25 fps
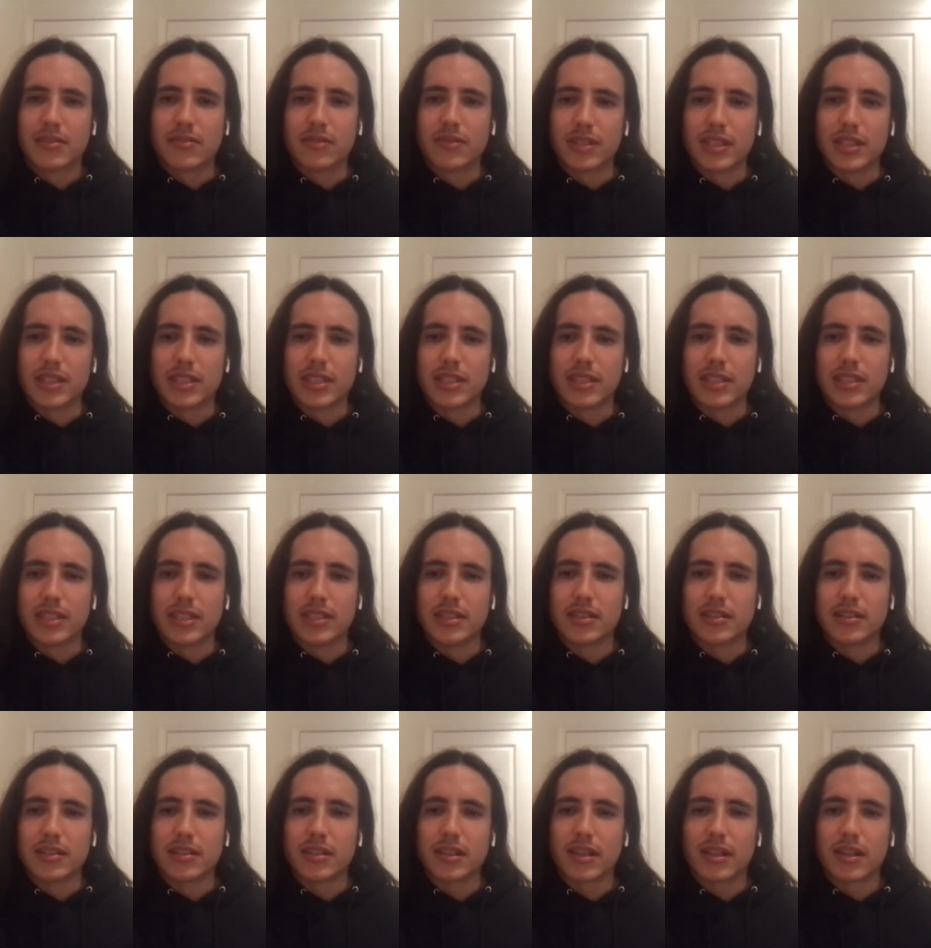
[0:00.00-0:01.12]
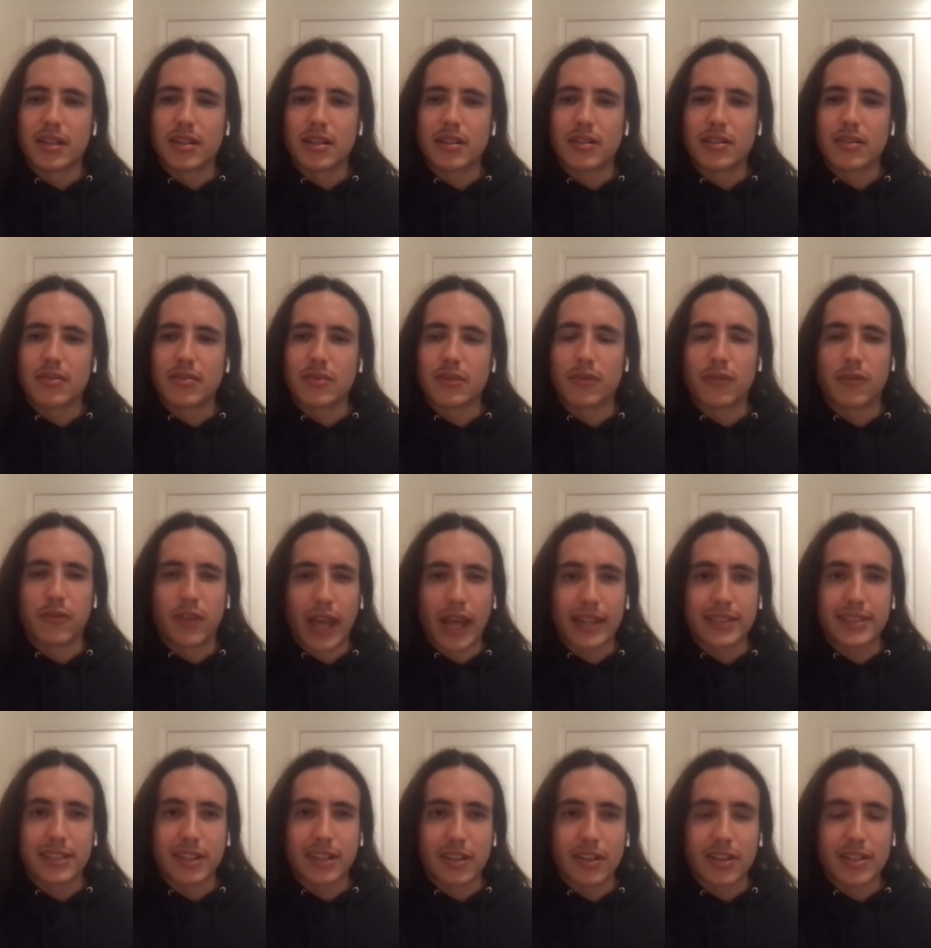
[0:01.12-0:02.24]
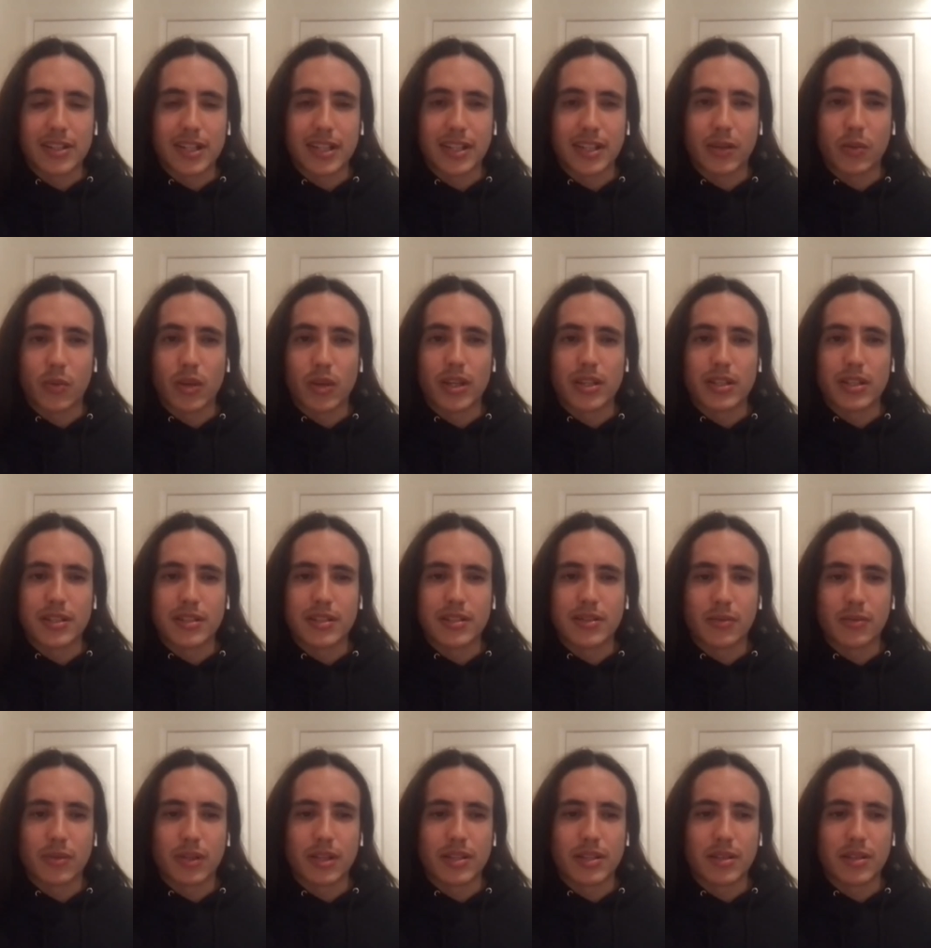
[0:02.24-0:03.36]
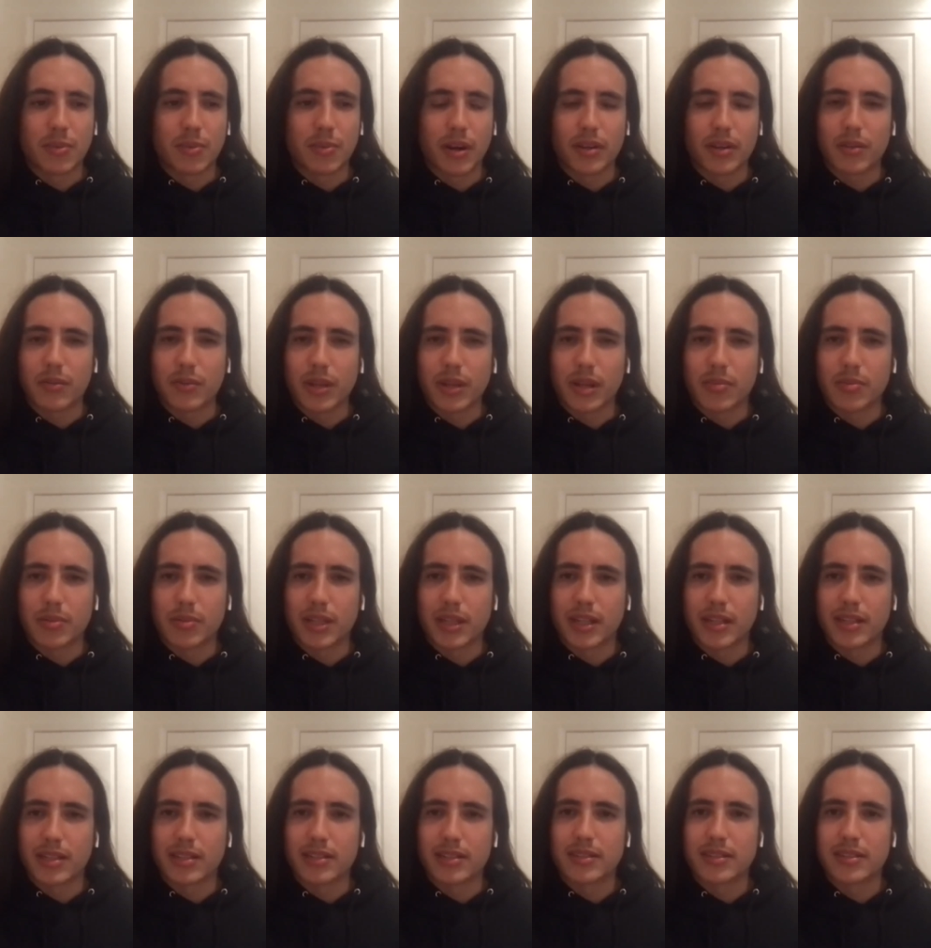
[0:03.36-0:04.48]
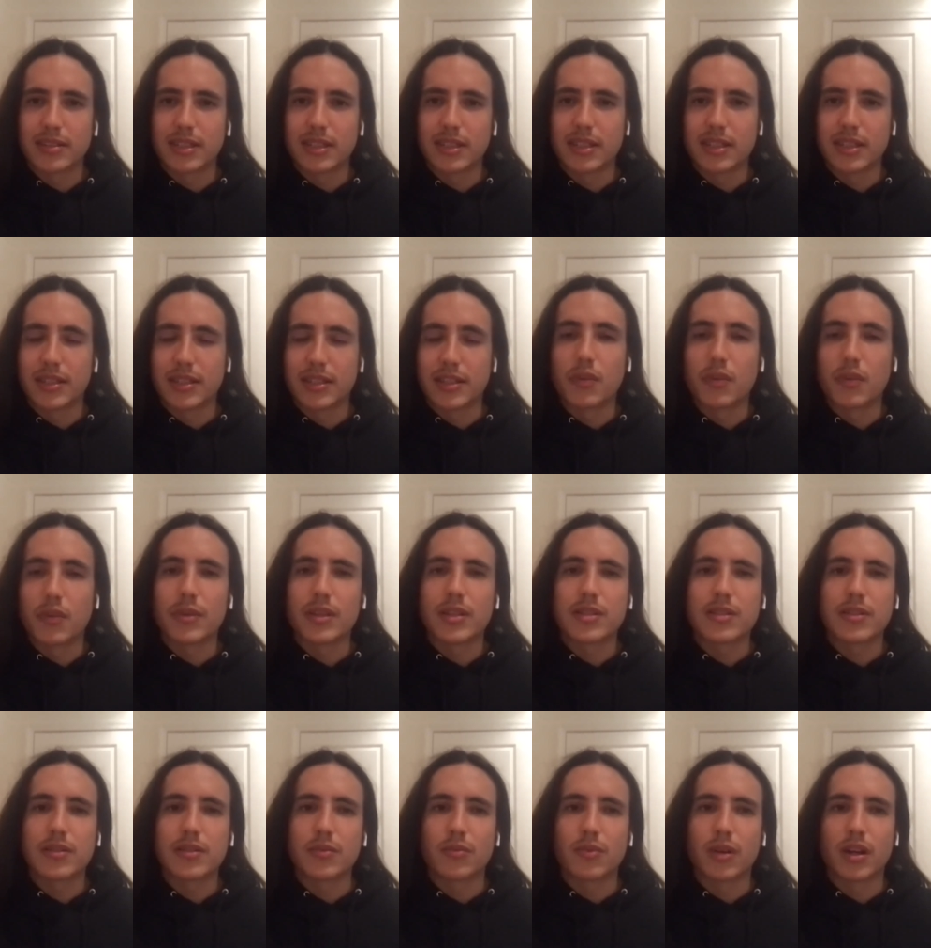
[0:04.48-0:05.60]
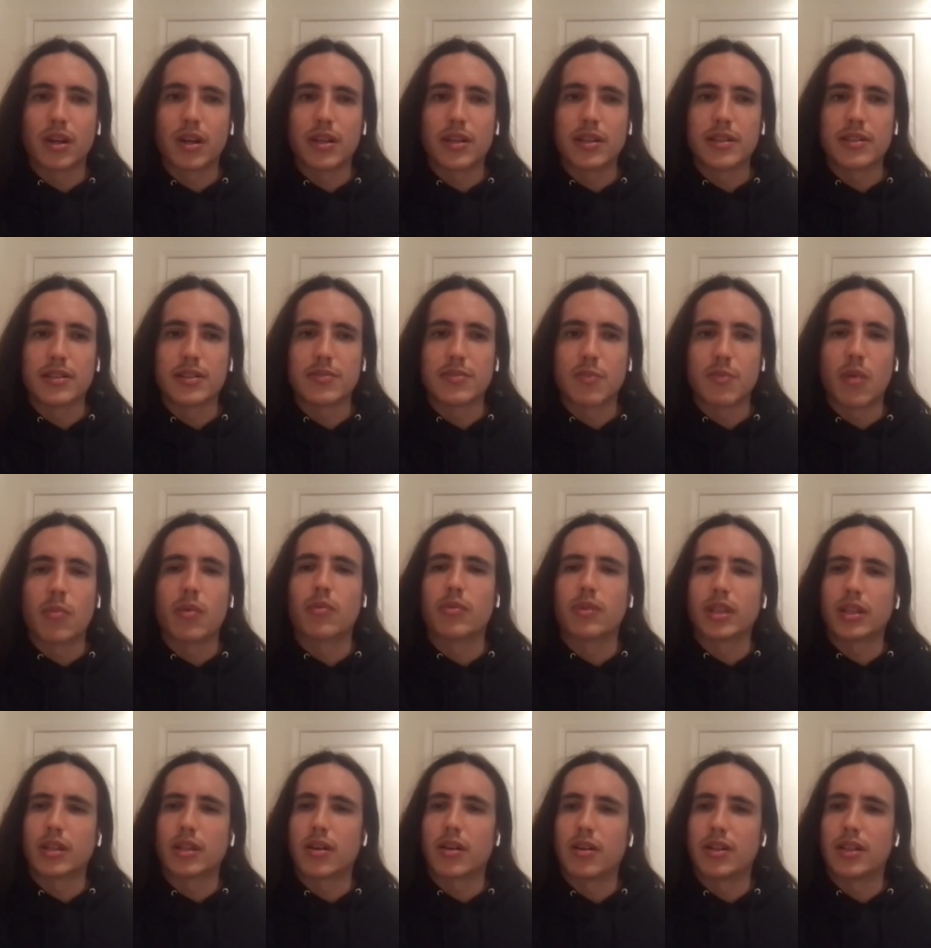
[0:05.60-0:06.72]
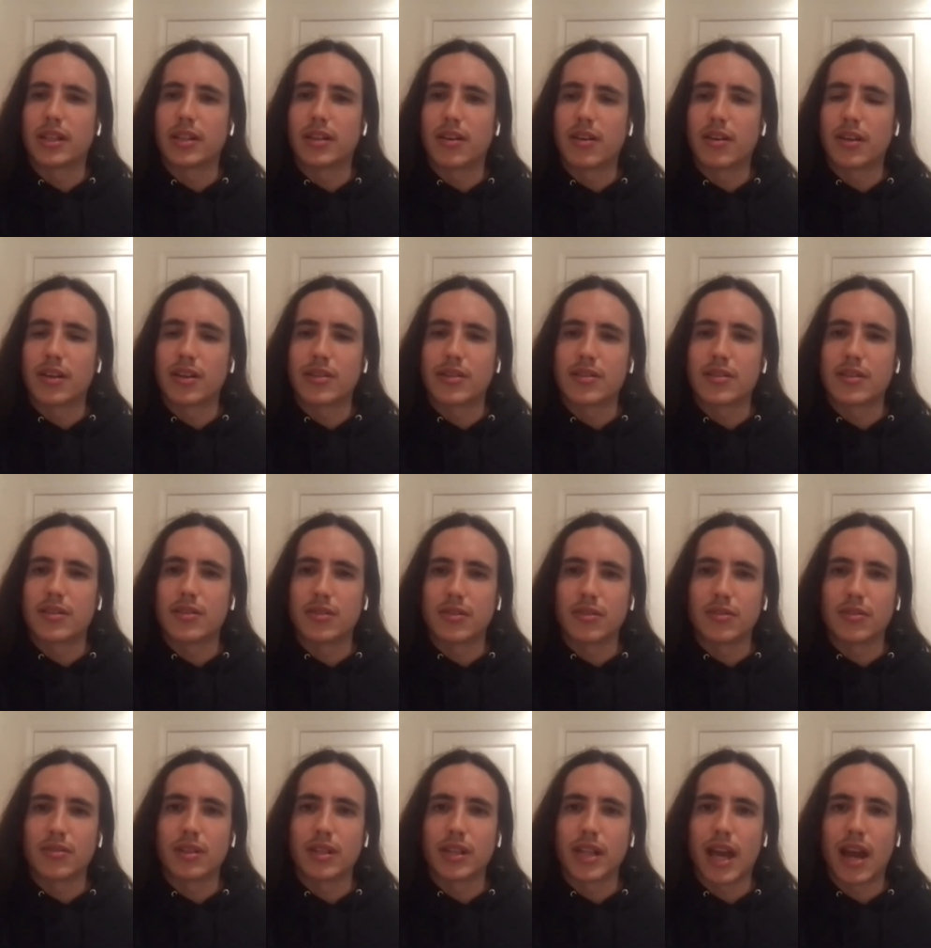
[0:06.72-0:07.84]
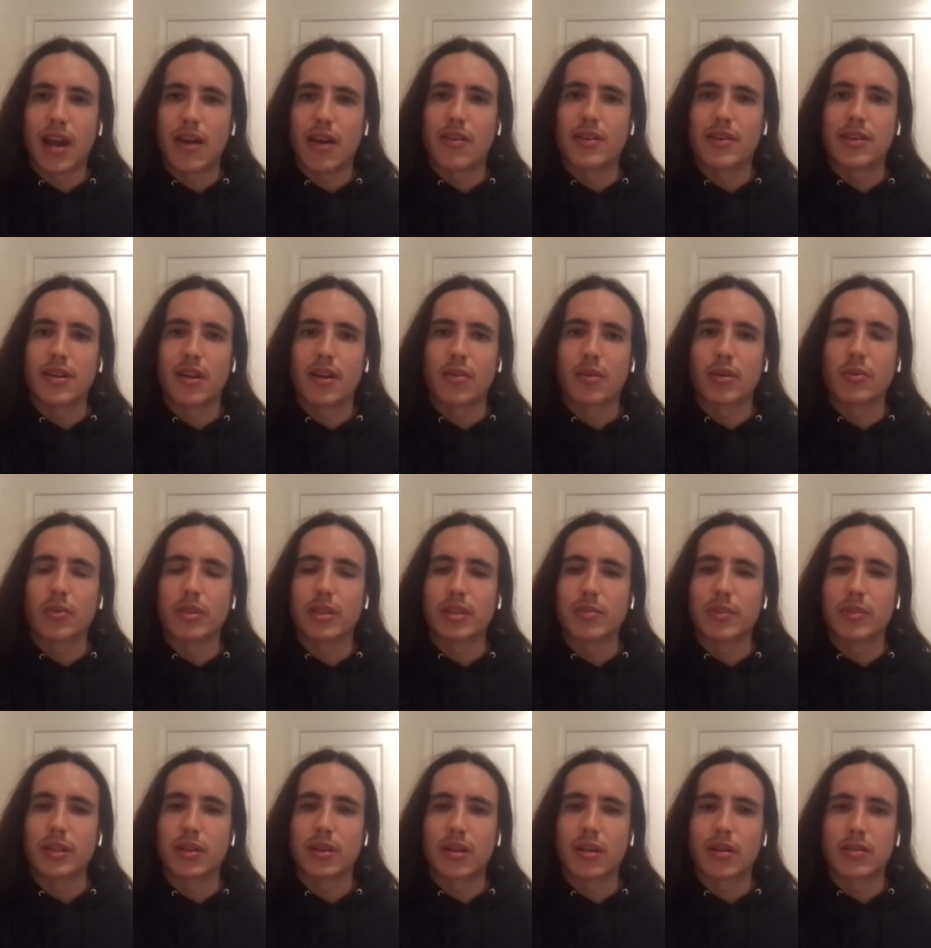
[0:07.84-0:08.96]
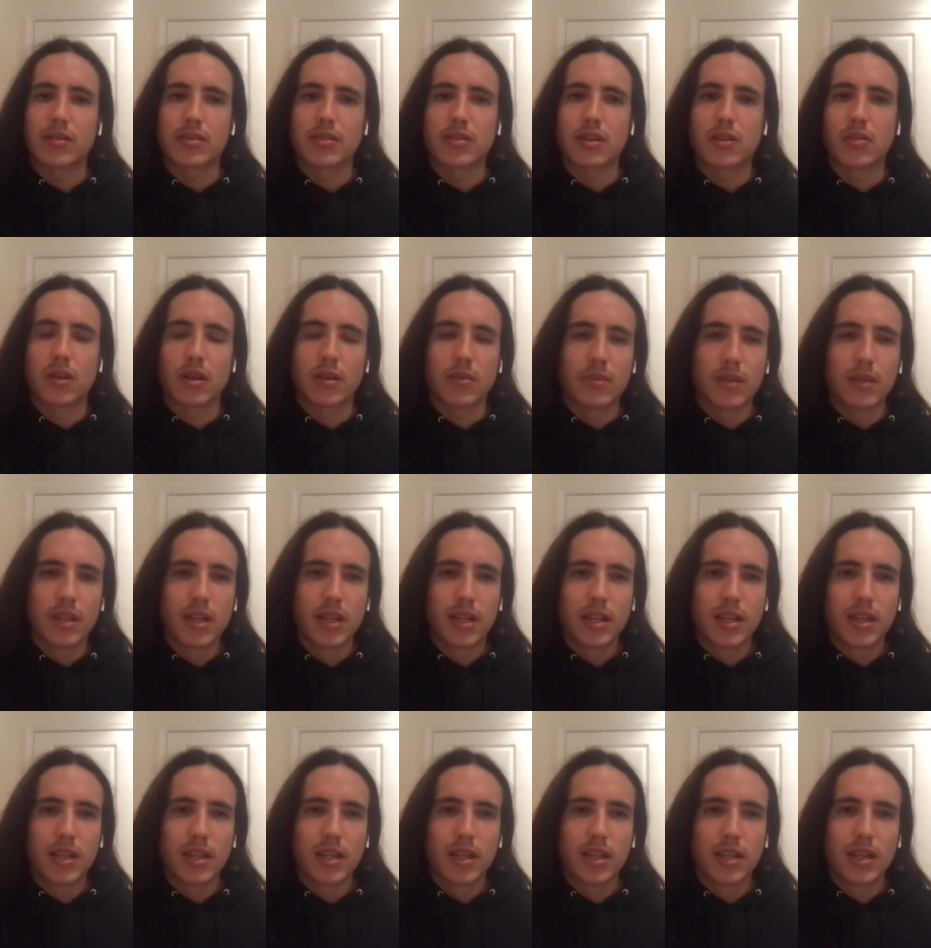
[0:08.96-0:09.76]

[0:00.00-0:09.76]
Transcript: really reflect and understand like what is what is the part that we are playing in these movements and what is this moment really calling on us to do and how it, are we really being called to show up